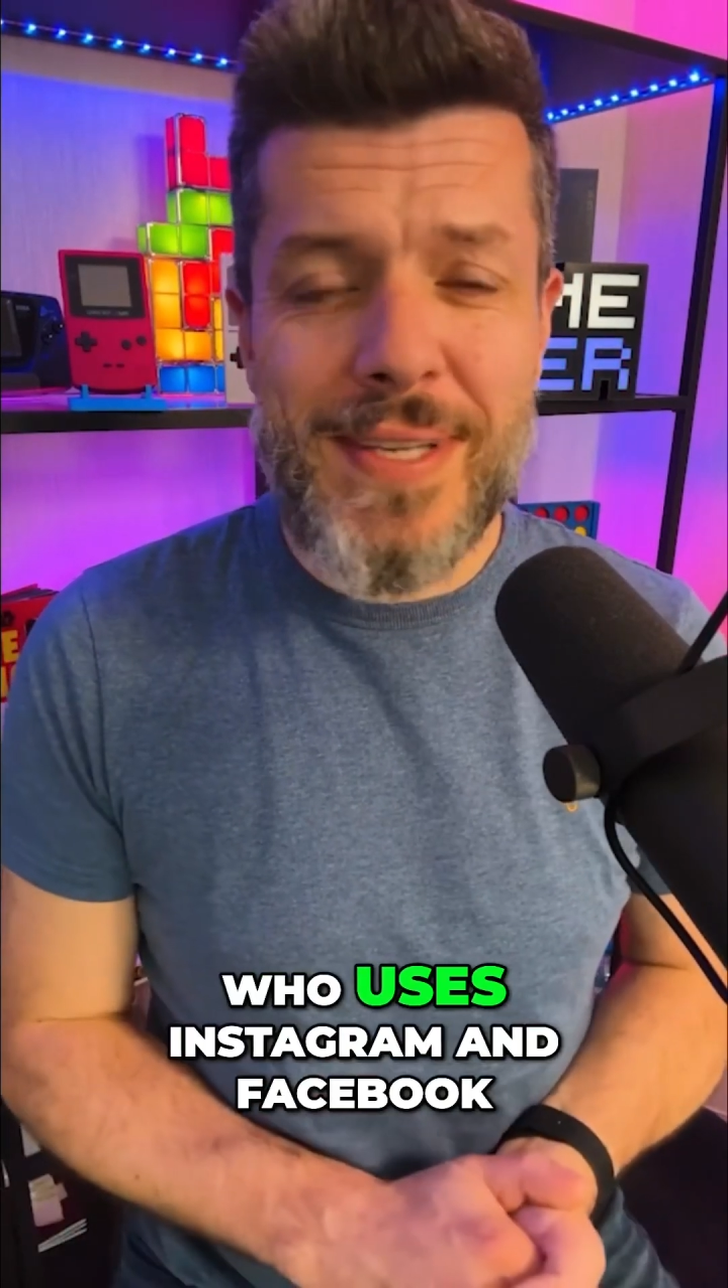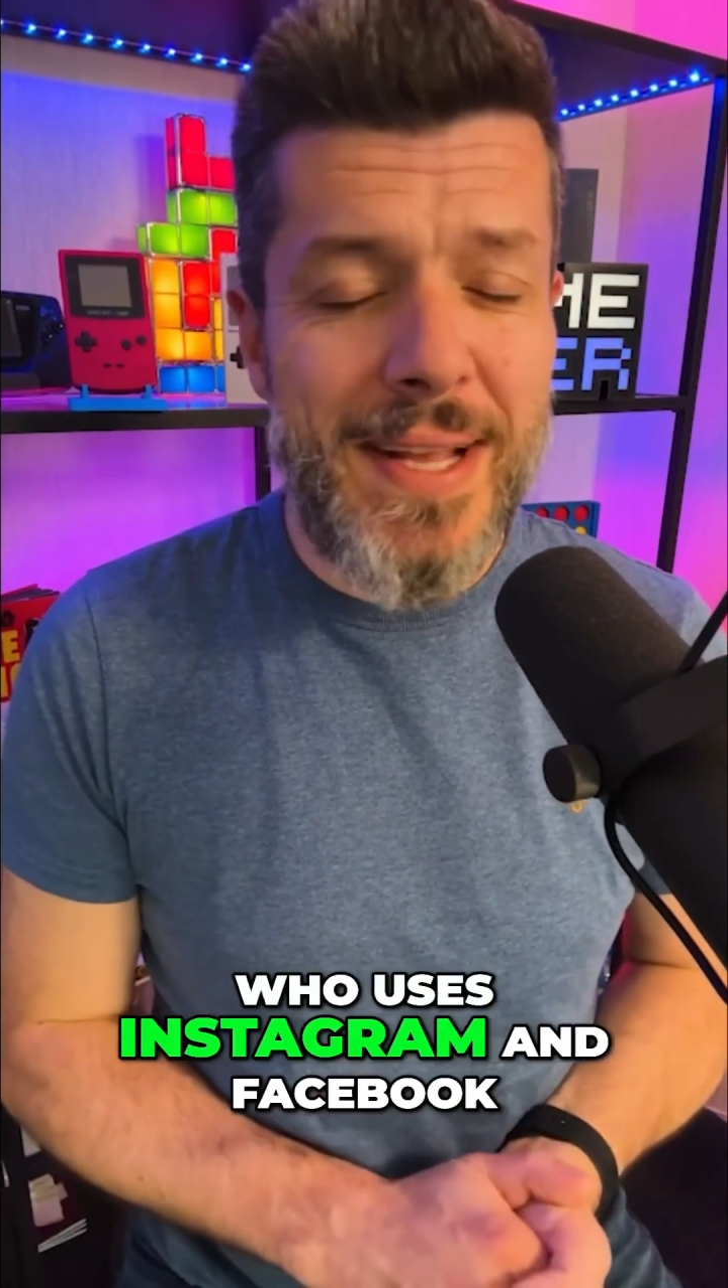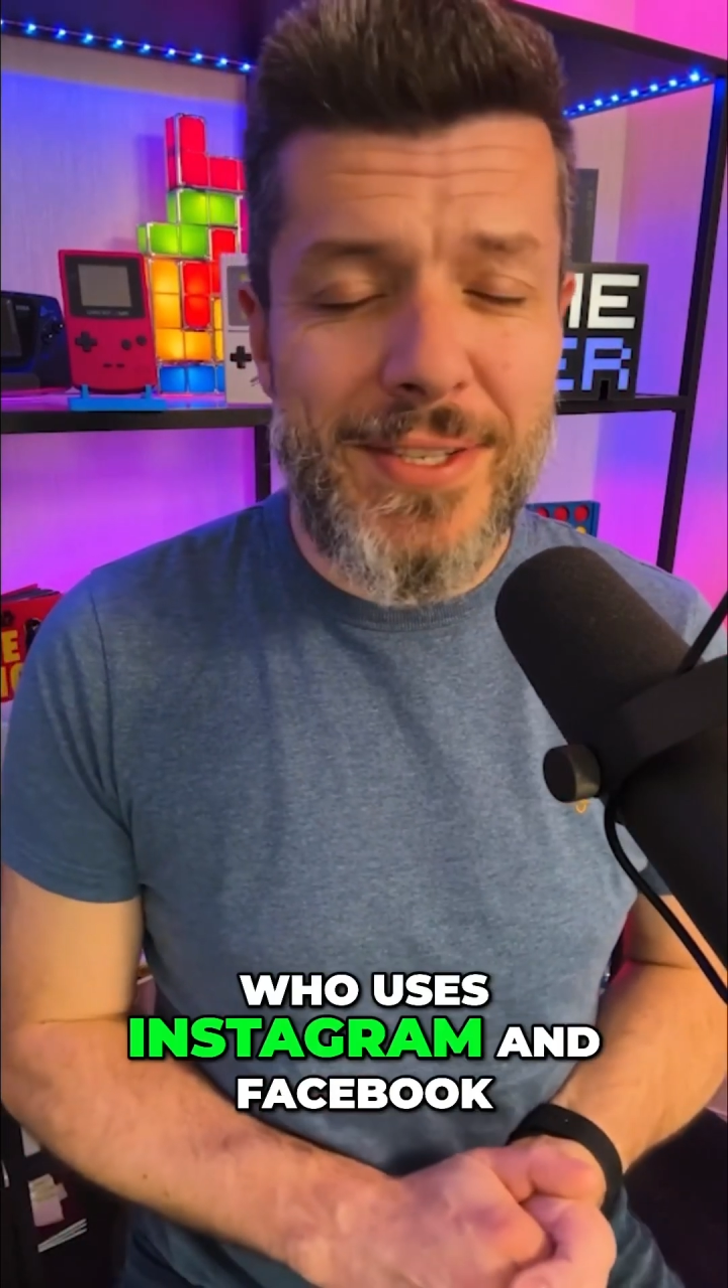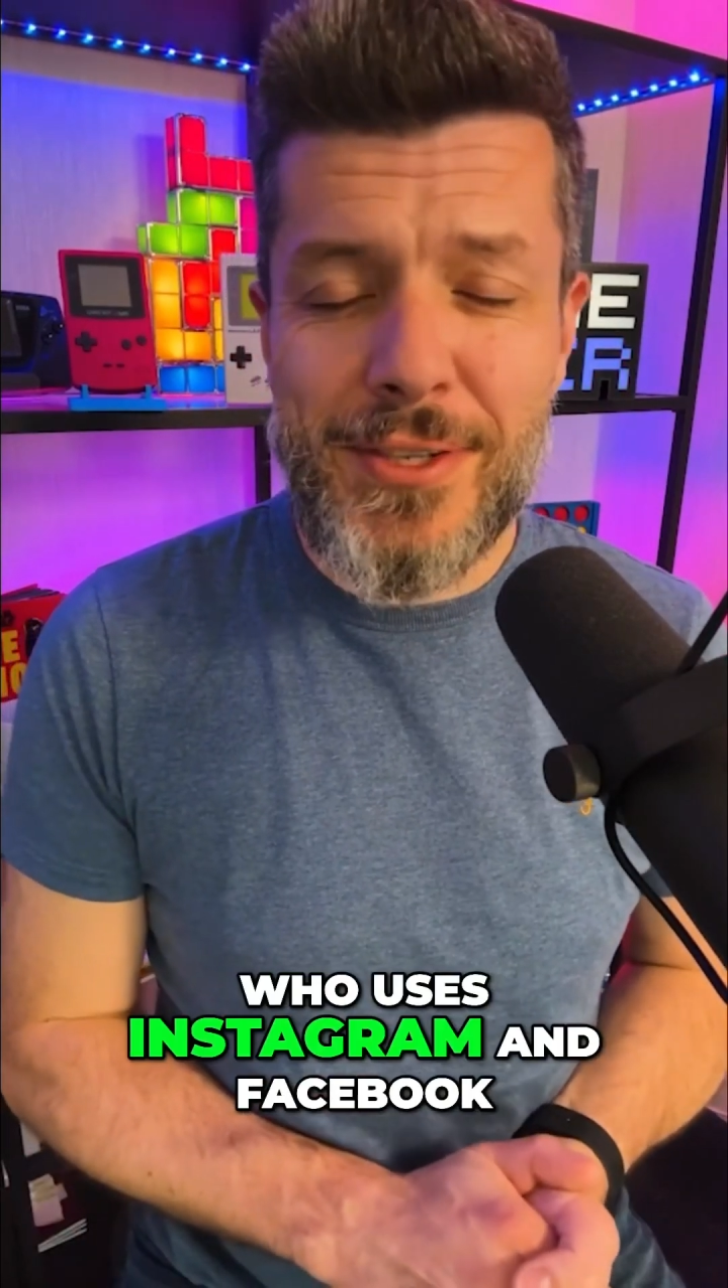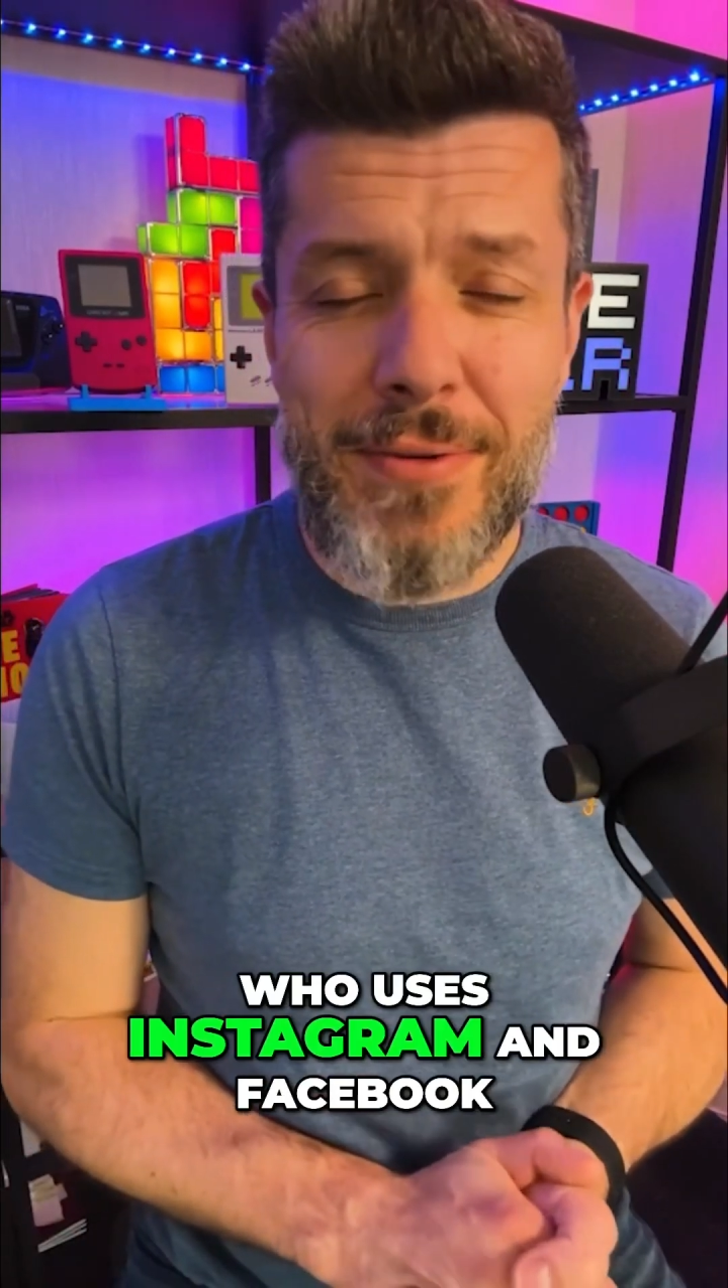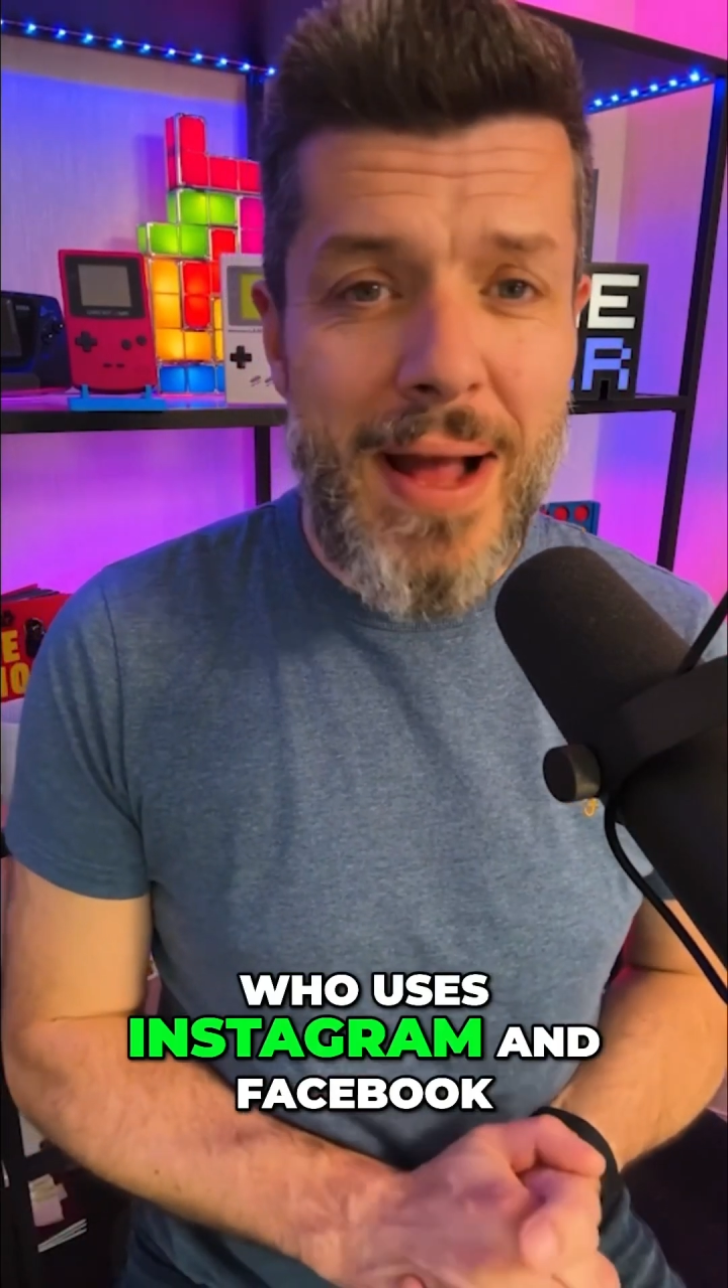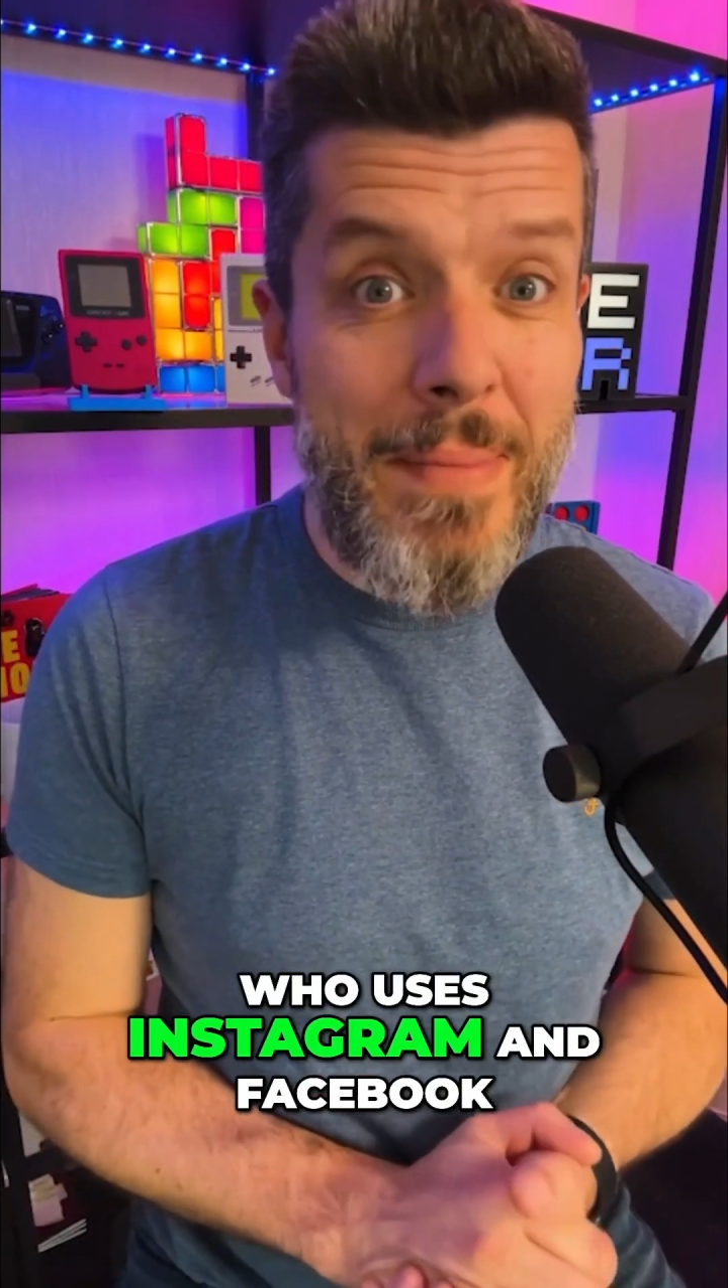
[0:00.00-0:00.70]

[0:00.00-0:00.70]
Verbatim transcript: Instagram